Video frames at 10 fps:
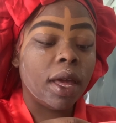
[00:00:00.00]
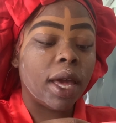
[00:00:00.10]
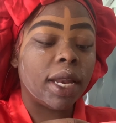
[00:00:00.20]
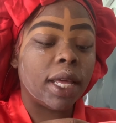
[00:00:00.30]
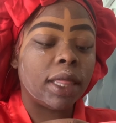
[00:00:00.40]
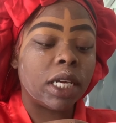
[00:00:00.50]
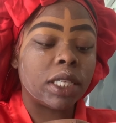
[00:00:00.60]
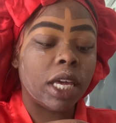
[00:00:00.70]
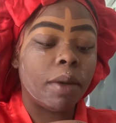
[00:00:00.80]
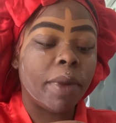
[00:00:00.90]
And then things
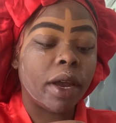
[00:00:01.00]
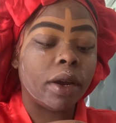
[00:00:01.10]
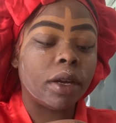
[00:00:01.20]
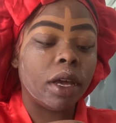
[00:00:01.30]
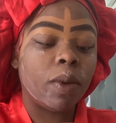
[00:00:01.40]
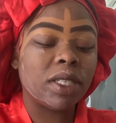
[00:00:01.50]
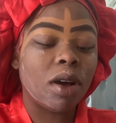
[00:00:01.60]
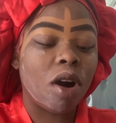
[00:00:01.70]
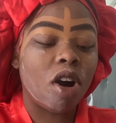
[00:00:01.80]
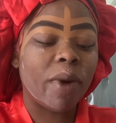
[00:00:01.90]
would get better. It
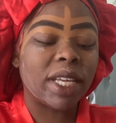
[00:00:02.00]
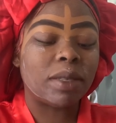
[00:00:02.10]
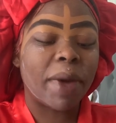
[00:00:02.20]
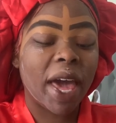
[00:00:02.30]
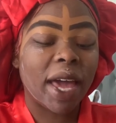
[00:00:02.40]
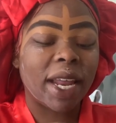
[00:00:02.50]
wasn't always bad.